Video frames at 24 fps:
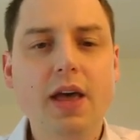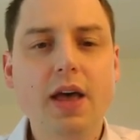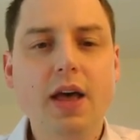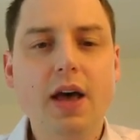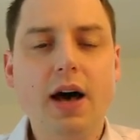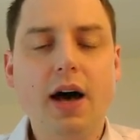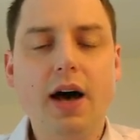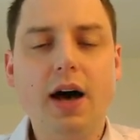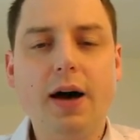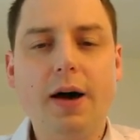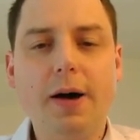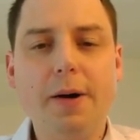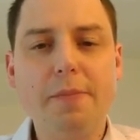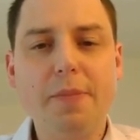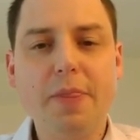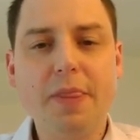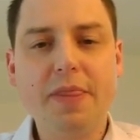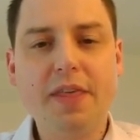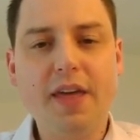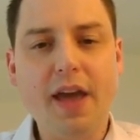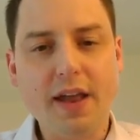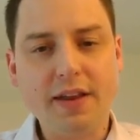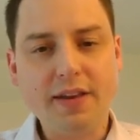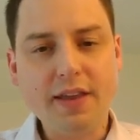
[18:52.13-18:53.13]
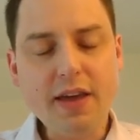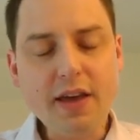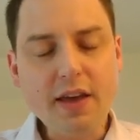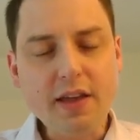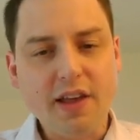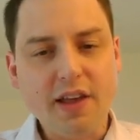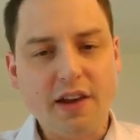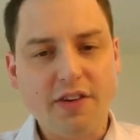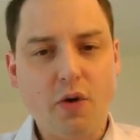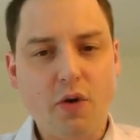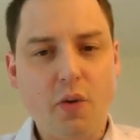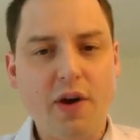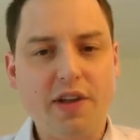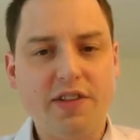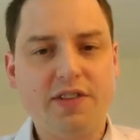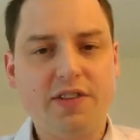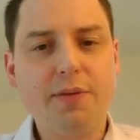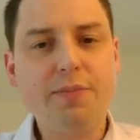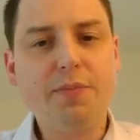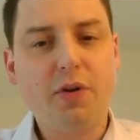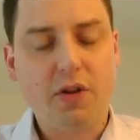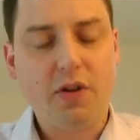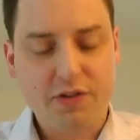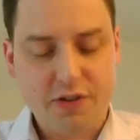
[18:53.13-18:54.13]
The idea is actually quite
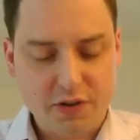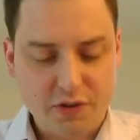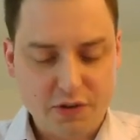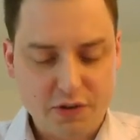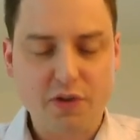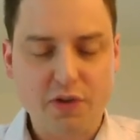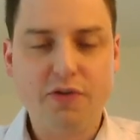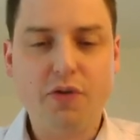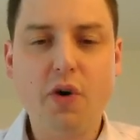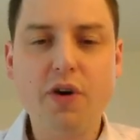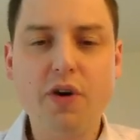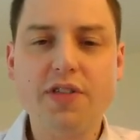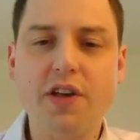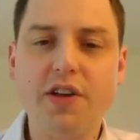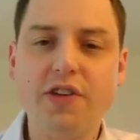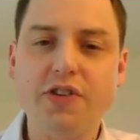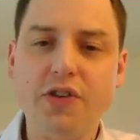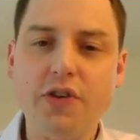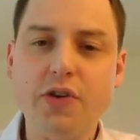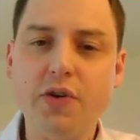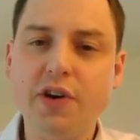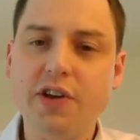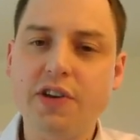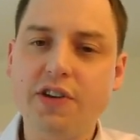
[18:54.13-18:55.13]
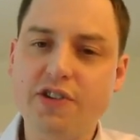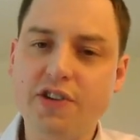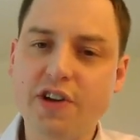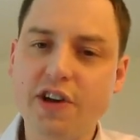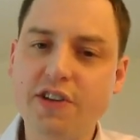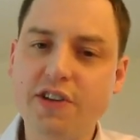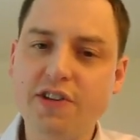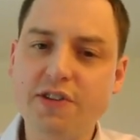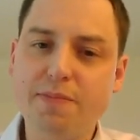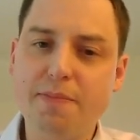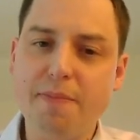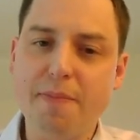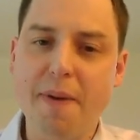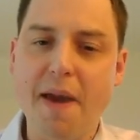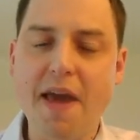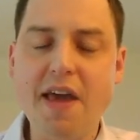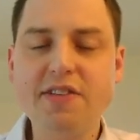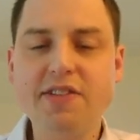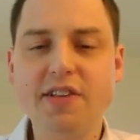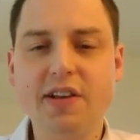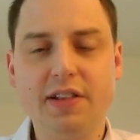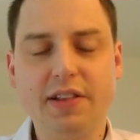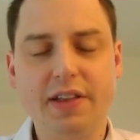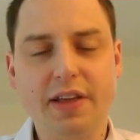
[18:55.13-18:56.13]
simple. To avoid this, you can just
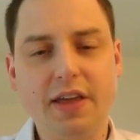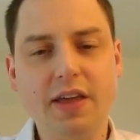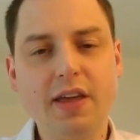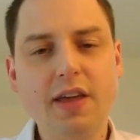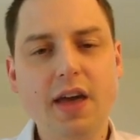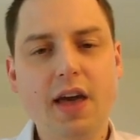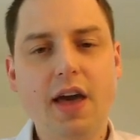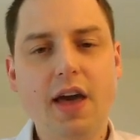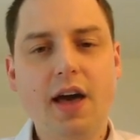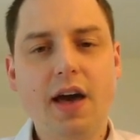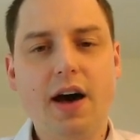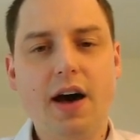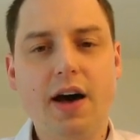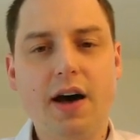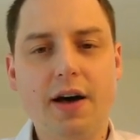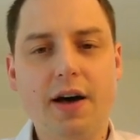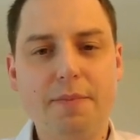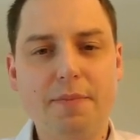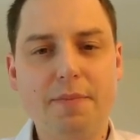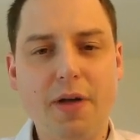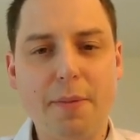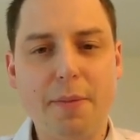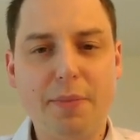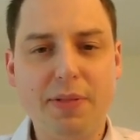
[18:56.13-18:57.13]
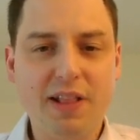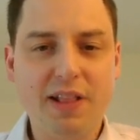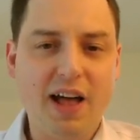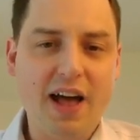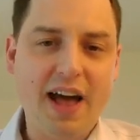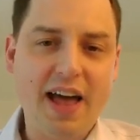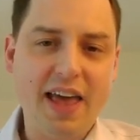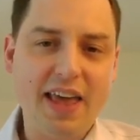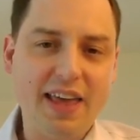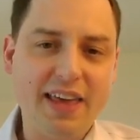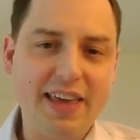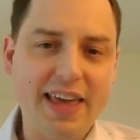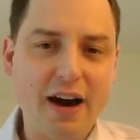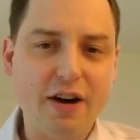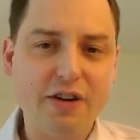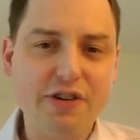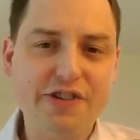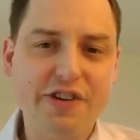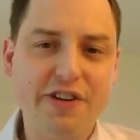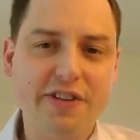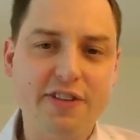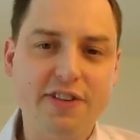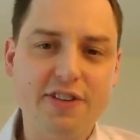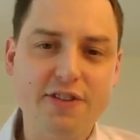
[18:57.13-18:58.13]
basically apply
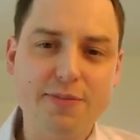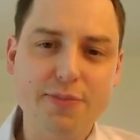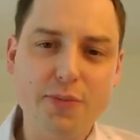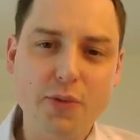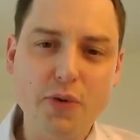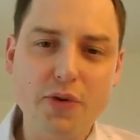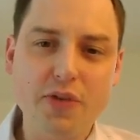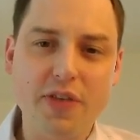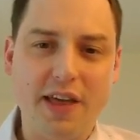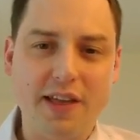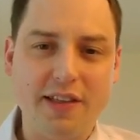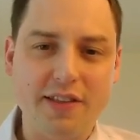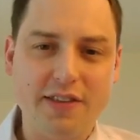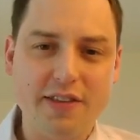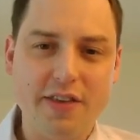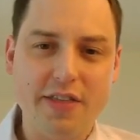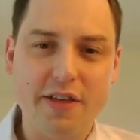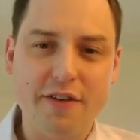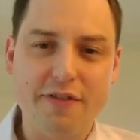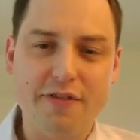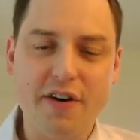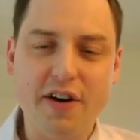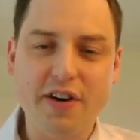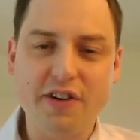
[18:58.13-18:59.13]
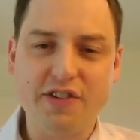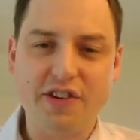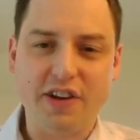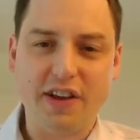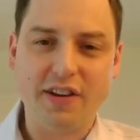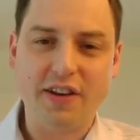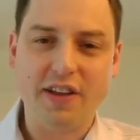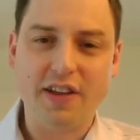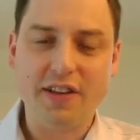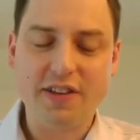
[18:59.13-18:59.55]
Gaussian smoothing to the function.